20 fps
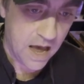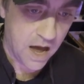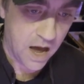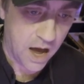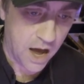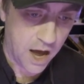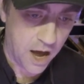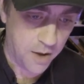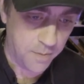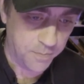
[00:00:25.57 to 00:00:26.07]

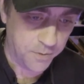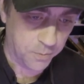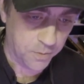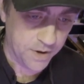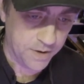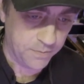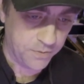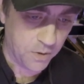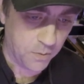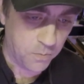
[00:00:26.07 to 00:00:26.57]

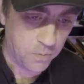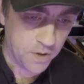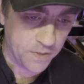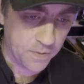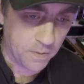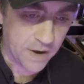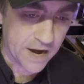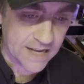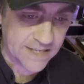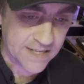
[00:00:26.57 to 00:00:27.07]

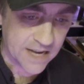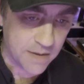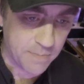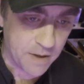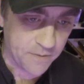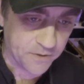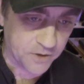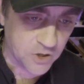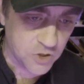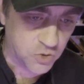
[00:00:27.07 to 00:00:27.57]
What I said
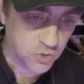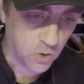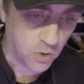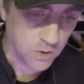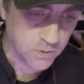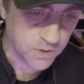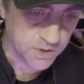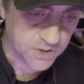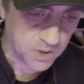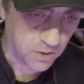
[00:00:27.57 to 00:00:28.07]
about the
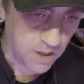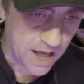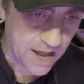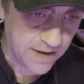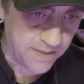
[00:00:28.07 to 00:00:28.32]
controls was a lot